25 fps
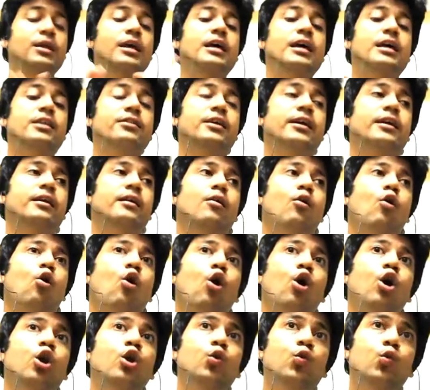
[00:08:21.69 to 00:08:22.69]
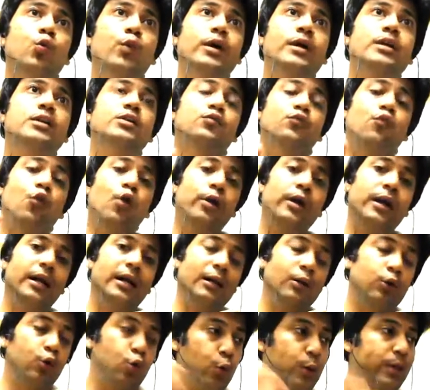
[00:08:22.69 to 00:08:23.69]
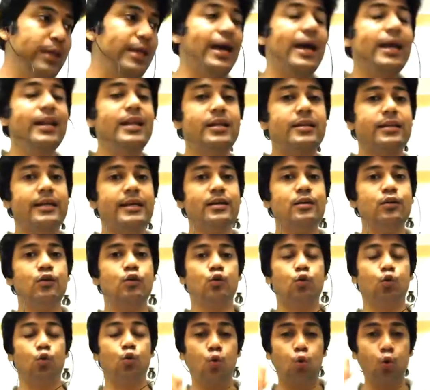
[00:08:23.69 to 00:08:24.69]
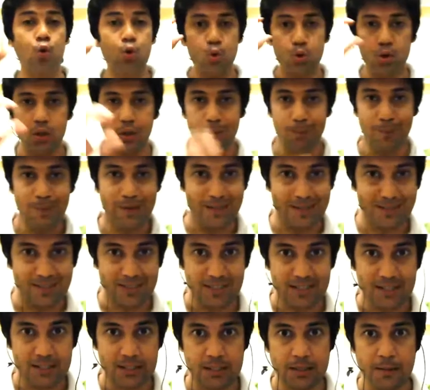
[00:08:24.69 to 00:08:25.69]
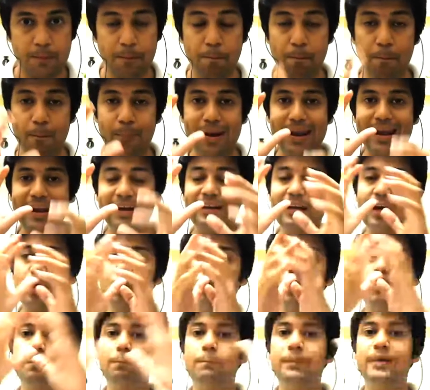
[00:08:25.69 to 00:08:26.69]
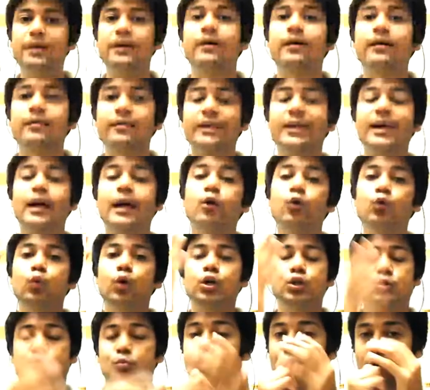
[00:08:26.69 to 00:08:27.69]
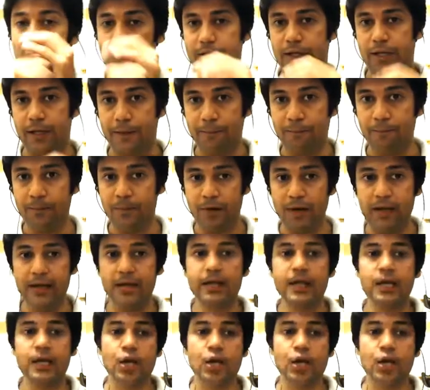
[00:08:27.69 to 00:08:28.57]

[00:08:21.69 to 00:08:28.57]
that always for doing anything, go to the basics, break down a bigger thing into a small thing, right?